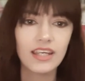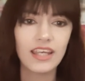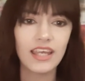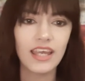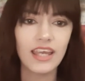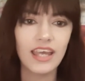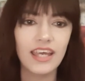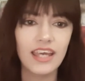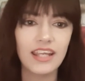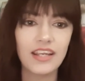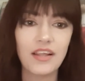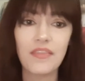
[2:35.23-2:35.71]

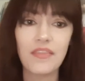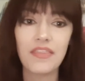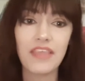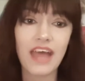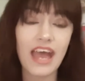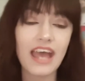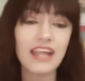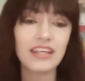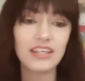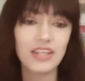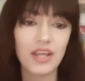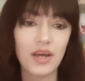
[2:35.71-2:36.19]
And on
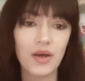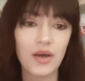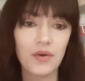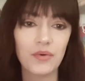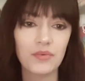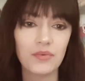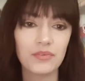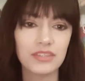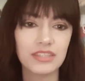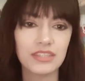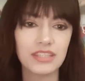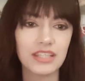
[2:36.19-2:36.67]
that
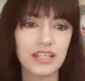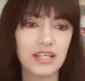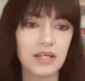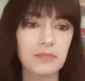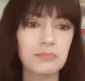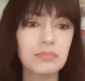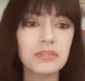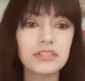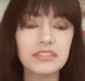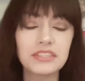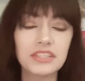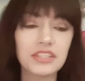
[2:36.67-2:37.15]
note, the
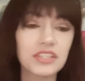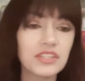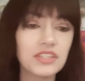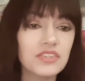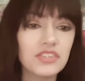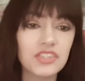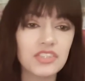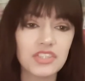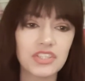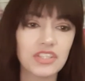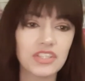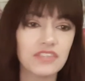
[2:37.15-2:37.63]

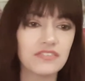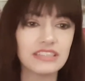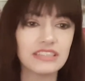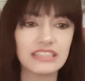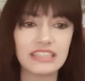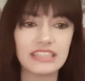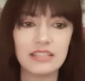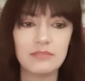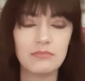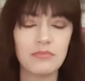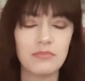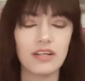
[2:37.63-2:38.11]
persecution of
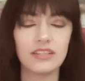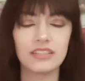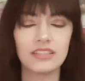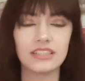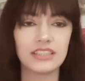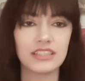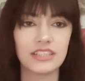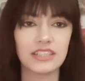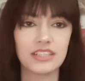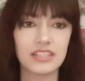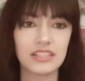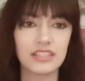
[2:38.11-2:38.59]
sea
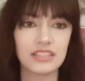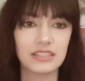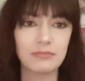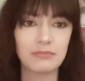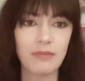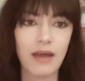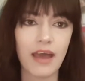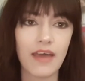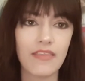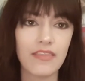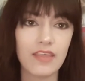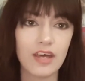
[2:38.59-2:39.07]
monsters
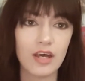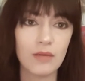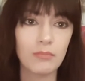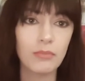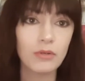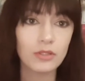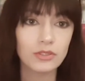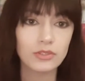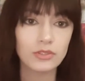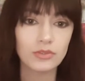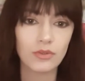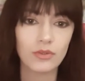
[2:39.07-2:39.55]
by the
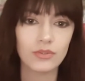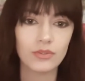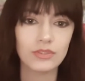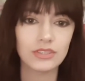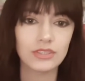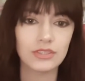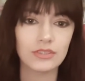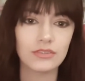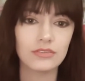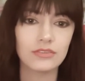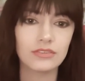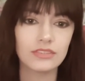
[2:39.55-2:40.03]

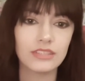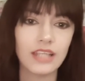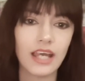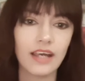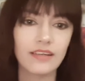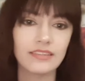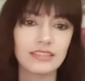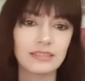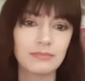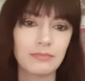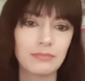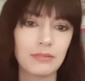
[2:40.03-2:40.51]
Portoroso
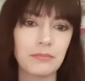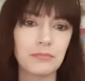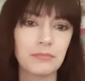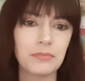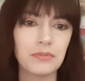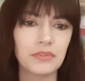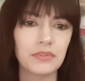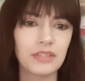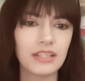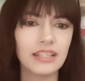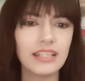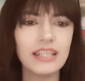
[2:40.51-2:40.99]

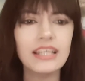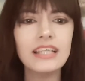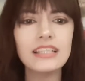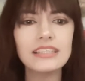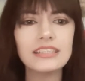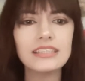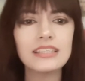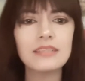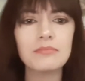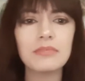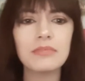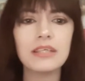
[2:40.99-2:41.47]
townspeople can
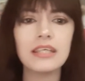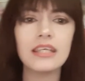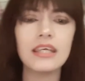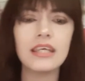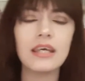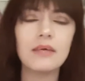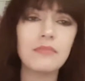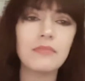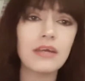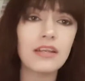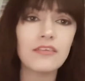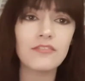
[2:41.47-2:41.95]
easily be
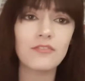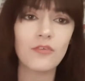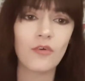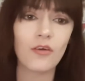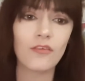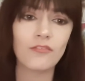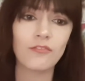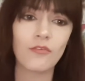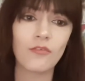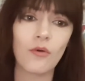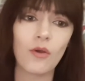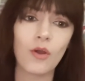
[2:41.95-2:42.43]
a
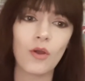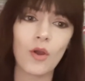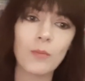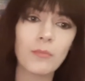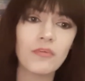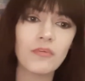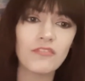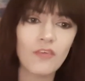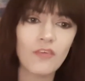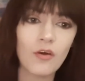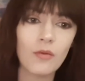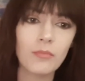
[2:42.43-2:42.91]
metaphor for
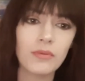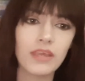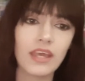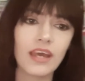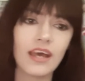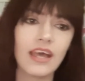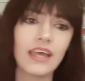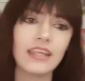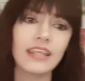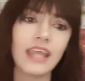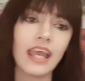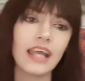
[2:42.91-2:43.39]
homophobia
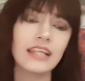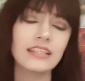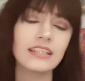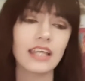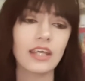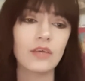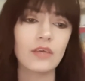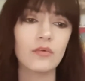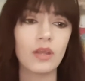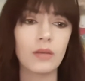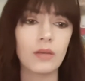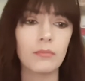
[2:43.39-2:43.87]
and
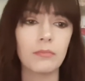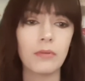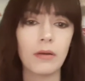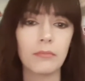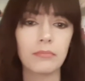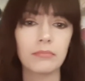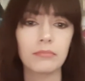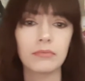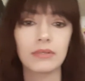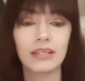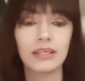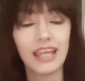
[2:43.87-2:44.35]
anti-queer
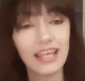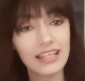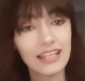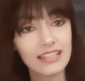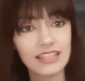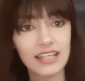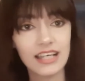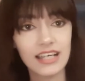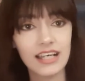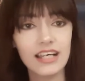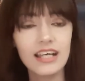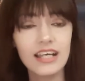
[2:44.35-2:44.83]

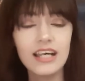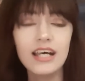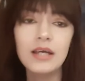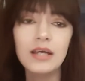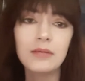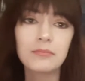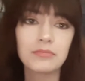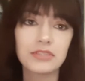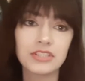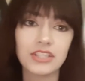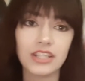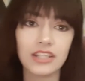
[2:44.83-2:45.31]
propaganda,
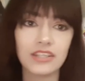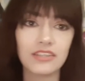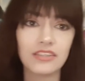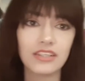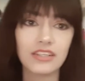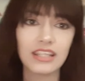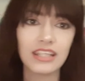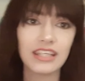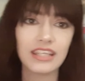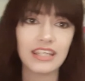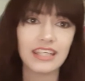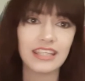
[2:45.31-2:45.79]

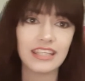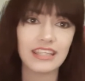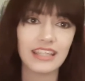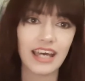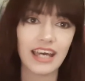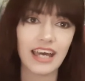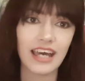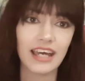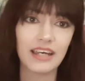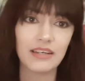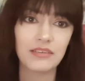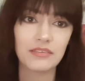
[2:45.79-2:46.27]
particularly
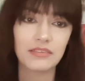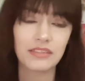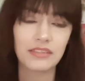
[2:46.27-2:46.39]
that